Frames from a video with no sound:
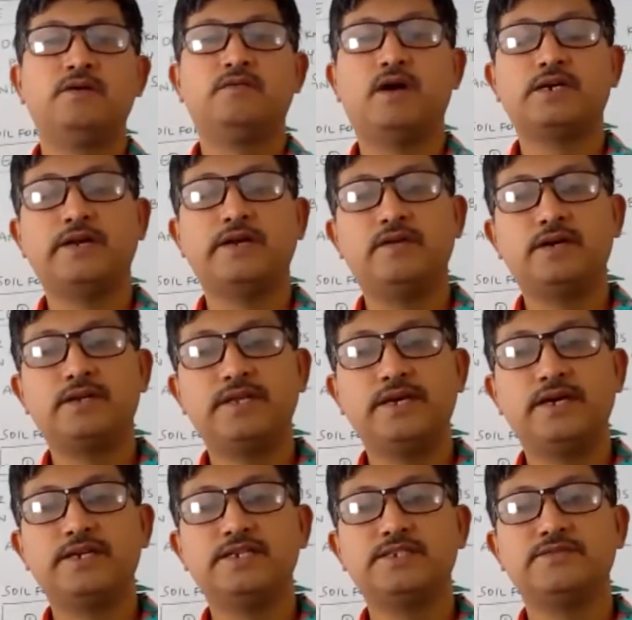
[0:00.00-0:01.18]
Whatever
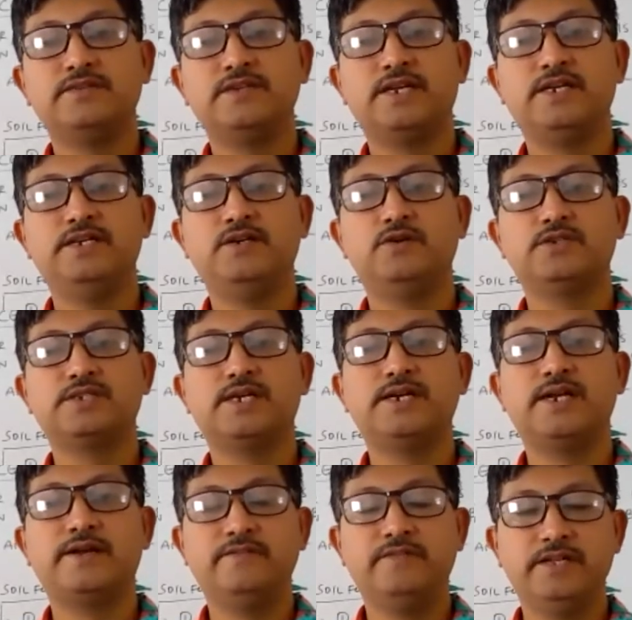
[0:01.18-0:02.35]
there is where erosion
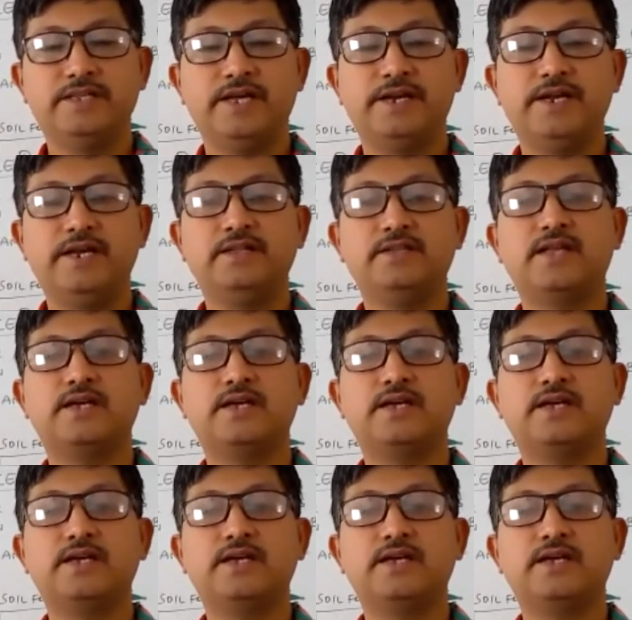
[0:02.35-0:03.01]
and weathering,